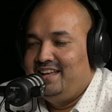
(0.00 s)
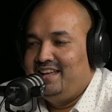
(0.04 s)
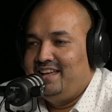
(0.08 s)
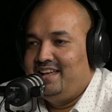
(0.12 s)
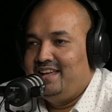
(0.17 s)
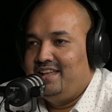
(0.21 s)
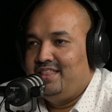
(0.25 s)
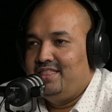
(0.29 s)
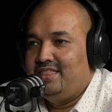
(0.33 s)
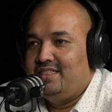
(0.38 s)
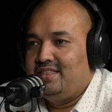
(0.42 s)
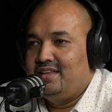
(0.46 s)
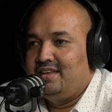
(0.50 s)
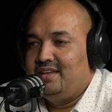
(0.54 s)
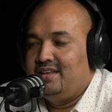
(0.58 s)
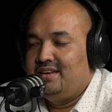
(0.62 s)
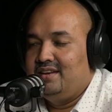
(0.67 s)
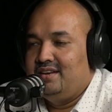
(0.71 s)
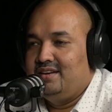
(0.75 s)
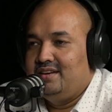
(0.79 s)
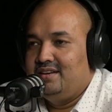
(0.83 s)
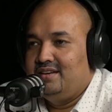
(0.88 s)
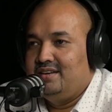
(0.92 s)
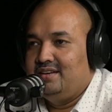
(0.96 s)
And
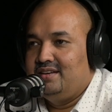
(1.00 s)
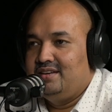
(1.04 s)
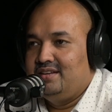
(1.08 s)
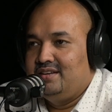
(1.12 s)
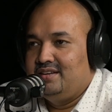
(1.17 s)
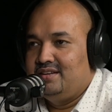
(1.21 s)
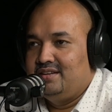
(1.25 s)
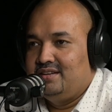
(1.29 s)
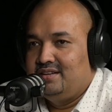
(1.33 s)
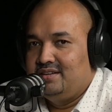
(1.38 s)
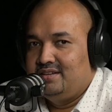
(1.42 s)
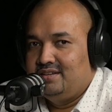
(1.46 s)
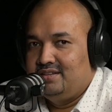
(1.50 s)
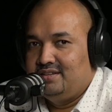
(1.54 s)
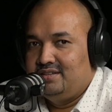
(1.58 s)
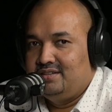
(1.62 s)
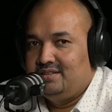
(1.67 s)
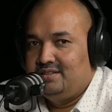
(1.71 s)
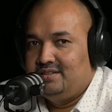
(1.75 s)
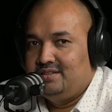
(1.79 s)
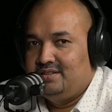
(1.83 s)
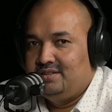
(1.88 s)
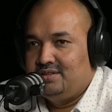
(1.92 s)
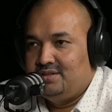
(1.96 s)
then
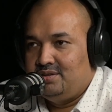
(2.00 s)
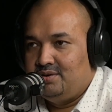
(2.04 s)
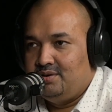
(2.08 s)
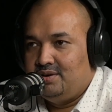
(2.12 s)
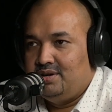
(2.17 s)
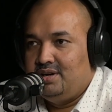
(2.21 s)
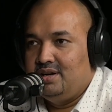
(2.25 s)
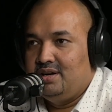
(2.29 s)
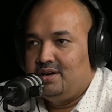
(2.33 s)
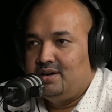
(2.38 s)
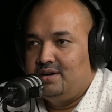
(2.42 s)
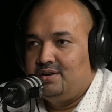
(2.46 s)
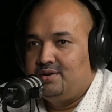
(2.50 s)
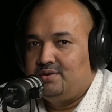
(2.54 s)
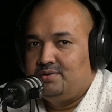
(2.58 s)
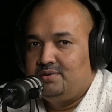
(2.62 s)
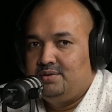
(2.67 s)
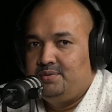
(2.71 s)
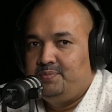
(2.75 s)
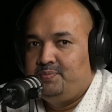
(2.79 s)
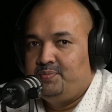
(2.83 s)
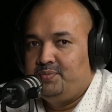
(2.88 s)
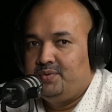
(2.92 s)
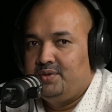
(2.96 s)
throttle
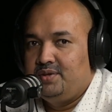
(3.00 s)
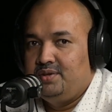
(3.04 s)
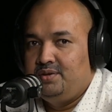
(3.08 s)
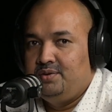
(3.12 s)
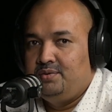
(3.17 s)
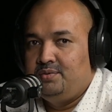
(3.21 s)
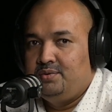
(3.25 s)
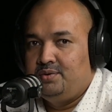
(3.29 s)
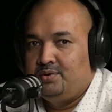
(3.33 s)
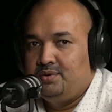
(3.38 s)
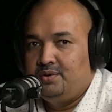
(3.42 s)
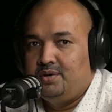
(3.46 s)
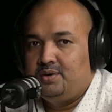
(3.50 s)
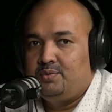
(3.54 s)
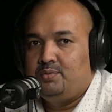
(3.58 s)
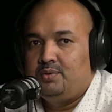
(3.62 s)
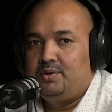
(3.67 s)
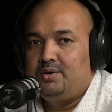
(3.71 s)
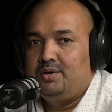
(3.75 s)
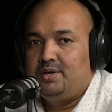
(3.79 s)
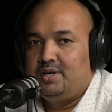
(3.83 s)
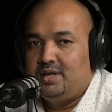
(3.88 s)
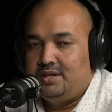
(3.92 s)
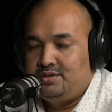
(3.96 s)
control. You do not
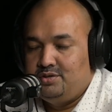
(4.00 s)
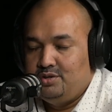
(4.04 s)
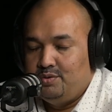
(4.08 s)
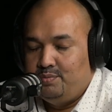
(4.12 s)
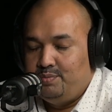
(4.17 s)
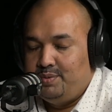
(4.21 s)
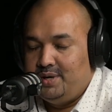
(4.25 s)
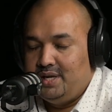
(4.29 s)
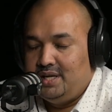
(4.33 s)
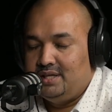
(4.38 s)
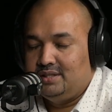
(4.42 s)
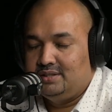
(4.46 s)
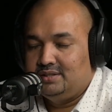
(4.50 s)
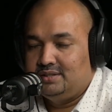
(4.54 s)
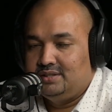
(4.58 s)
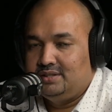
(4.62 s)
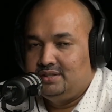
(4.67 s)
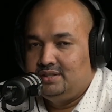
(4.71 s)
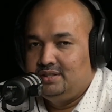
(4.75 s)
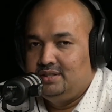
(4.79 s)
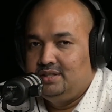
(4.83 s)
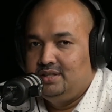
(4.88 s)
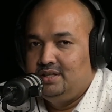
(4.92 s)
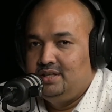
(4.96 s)
want to touch your brakes.
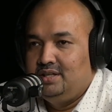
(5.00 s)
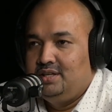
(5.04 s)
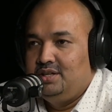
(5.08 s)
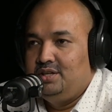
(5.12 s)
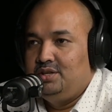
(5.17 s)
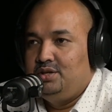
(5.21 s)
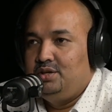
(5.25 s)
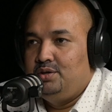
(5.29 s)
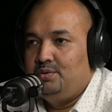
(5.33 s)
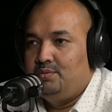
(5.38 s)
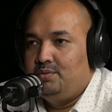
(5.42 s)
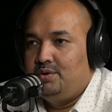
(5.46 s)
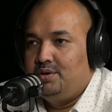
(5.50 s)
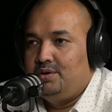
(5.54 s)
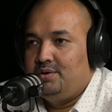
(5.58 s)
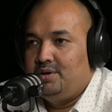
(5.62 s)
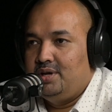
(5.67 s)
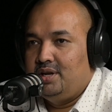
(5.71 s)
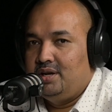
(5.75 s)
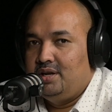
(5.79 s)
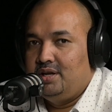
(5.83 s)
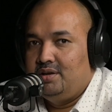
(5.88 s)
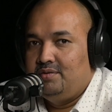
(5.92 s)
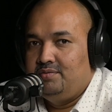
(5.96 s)
You want
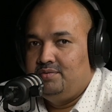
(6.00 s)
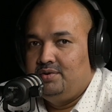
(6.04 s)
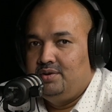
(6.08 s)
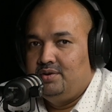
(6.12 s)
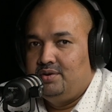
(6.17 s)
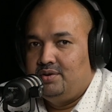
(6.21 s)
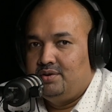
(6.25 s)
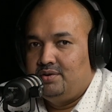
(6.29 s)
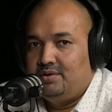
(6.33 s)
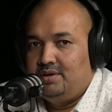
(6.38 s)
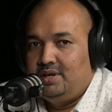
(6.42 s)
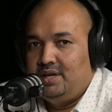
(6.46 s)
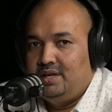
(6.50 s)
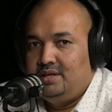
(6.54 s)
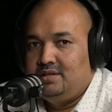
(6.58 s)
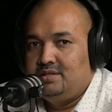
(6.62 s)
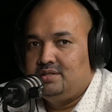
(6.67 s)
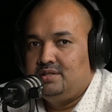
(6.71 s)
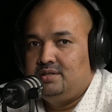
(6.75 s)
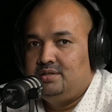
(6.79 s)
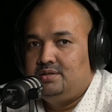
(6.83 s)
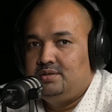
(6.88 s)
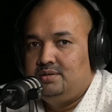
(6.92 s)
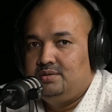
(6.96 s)
to allow your
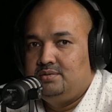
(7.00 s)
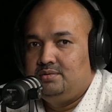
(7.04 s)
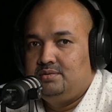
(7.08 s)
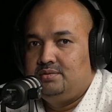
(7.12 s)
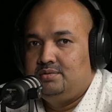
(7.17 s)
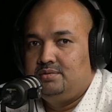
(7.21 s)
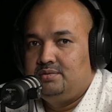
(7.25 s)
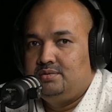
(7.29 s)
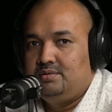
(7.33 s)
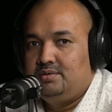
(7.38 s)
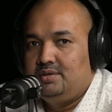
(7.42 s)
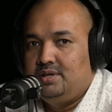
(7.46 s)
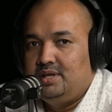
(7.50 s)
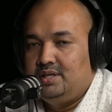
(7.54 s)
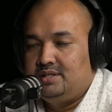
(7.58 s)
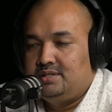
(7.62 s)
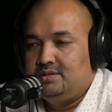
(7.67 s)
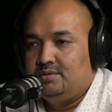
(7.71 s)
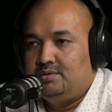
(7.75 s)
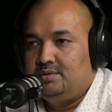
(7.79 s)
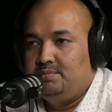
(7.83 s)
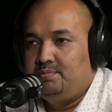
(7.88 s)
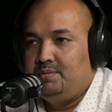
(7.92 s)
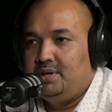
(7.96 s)
engine to do its
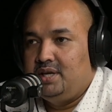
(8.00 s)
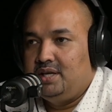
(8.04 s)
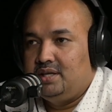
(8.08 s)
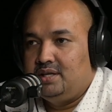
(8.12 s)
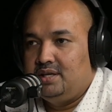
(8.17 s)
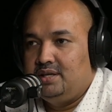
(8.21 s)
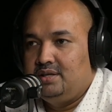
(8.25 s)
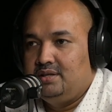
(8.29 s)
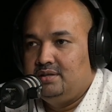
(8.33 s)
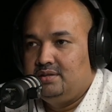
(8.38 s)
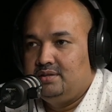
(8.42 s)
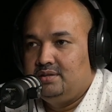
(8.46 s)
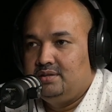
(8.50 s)
own braking,